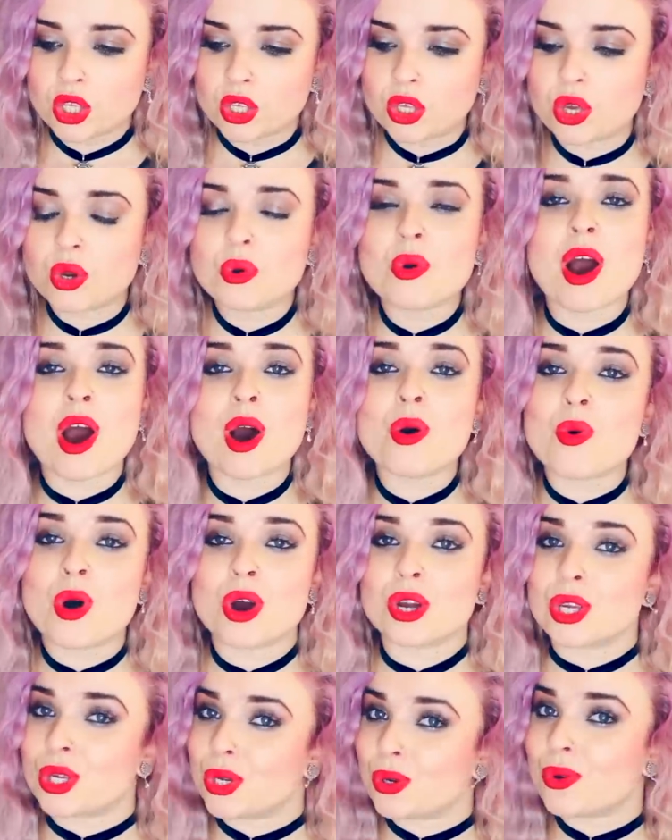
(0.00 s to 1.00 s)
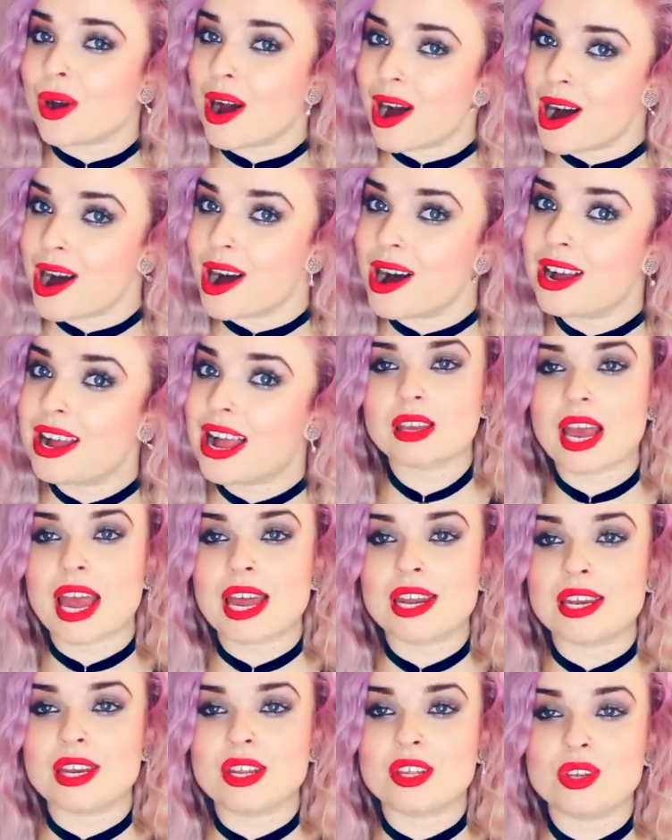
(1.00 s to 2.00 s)
You are what you are,
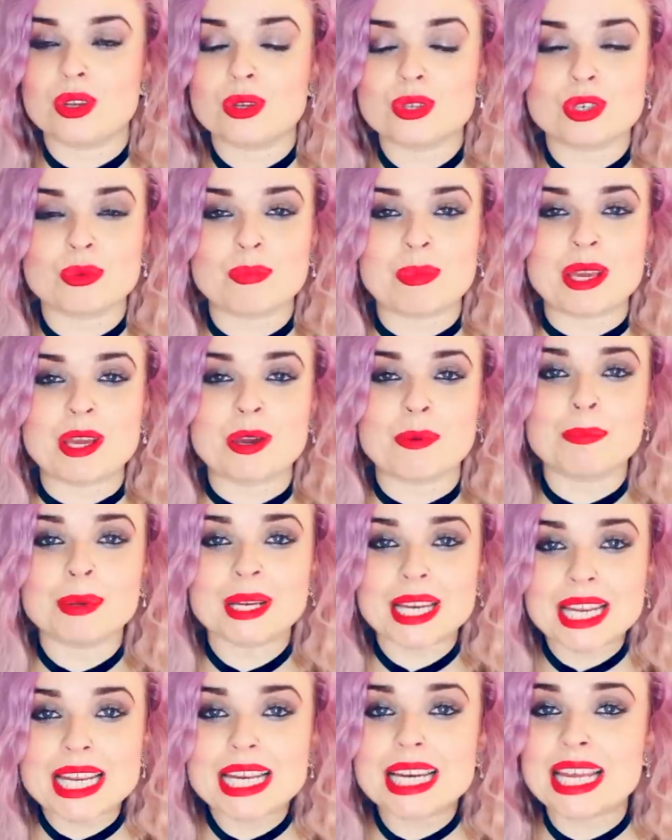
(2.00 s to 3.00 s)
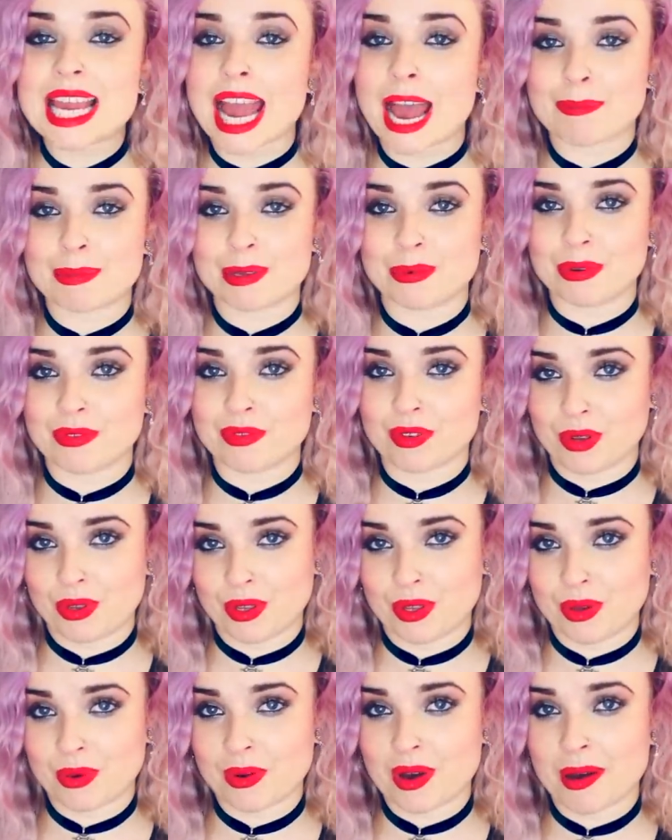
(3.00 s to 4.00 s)
and you should be completely happy with who
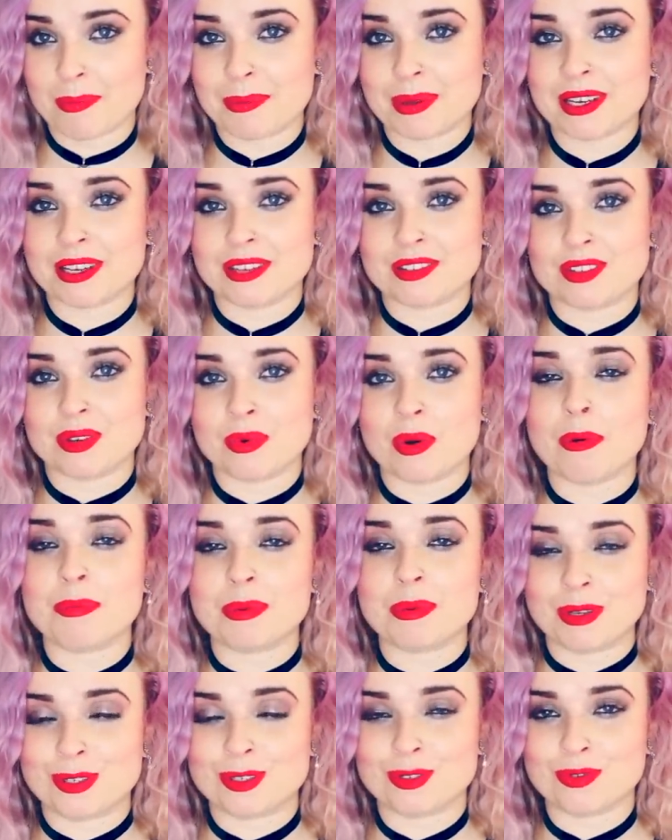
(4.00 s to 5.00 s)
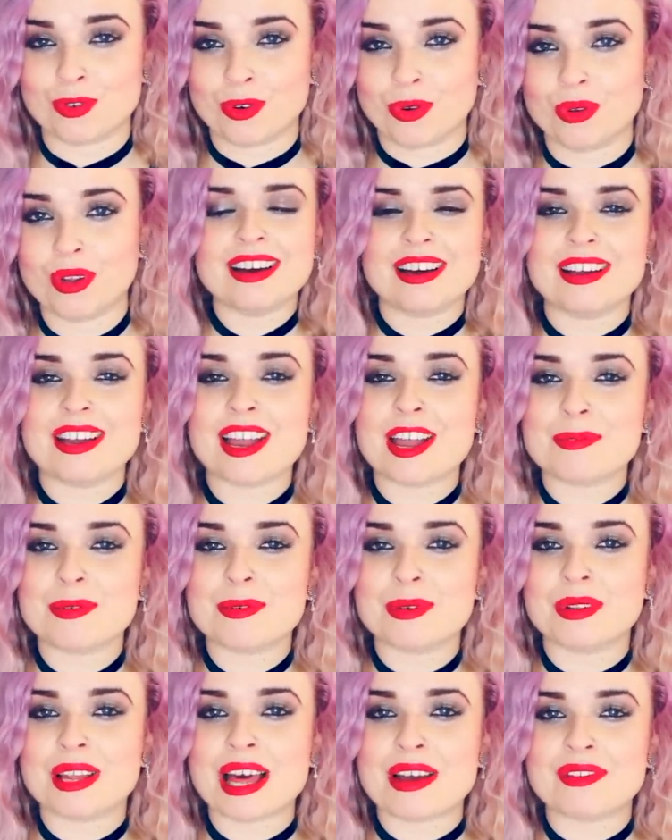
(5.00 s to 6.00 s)
you are because you are beautiful. I hope
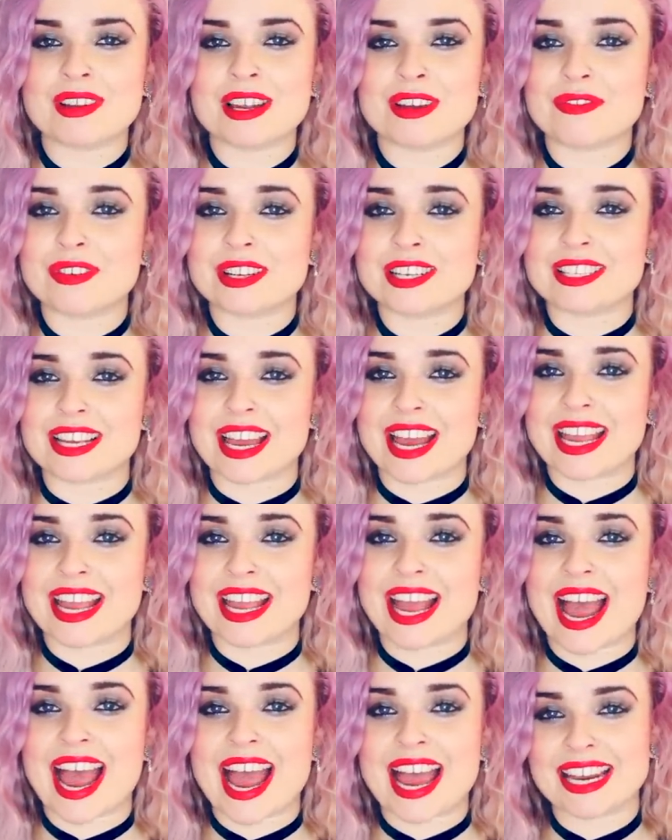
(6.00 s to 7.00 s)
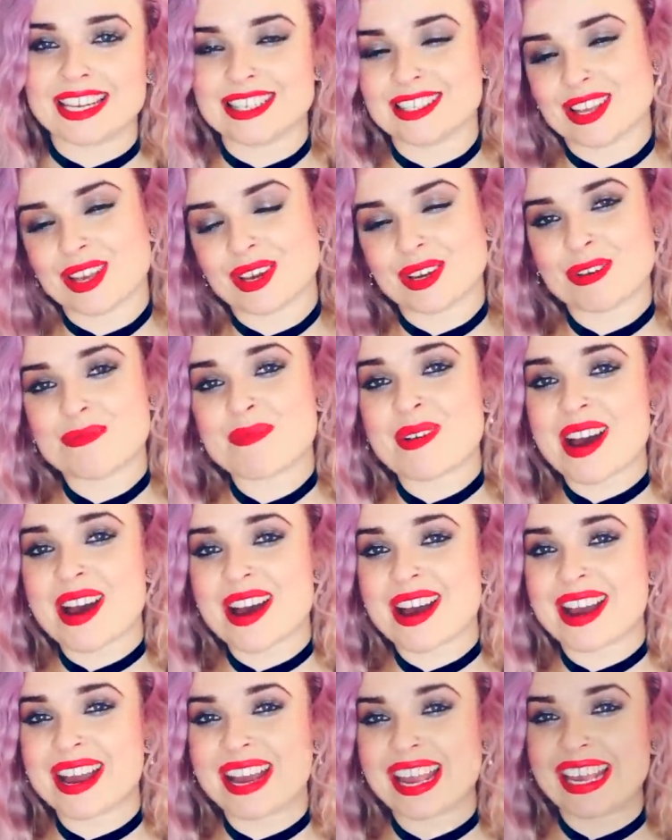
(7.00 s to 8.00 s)
you all have a lovely day, and
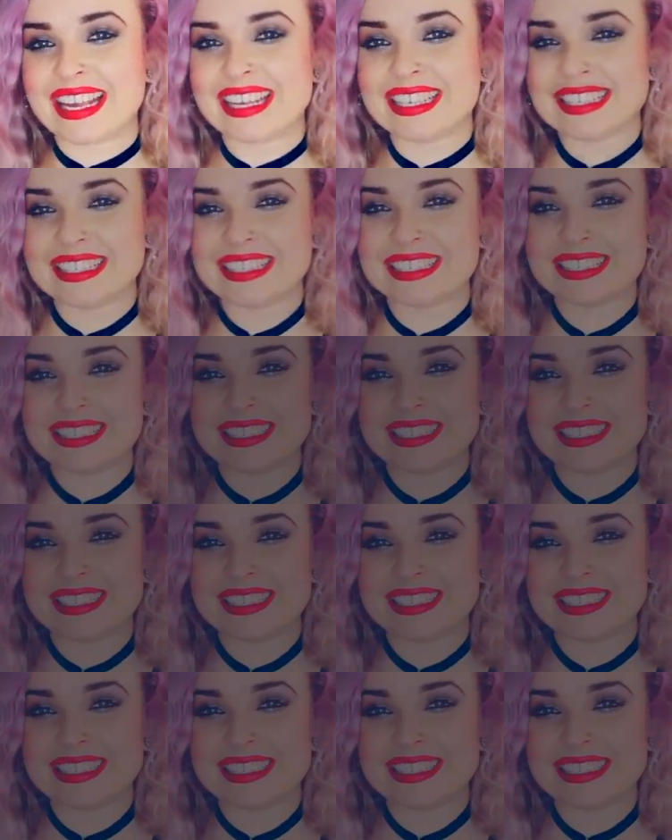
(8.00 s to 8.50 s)
goodbye.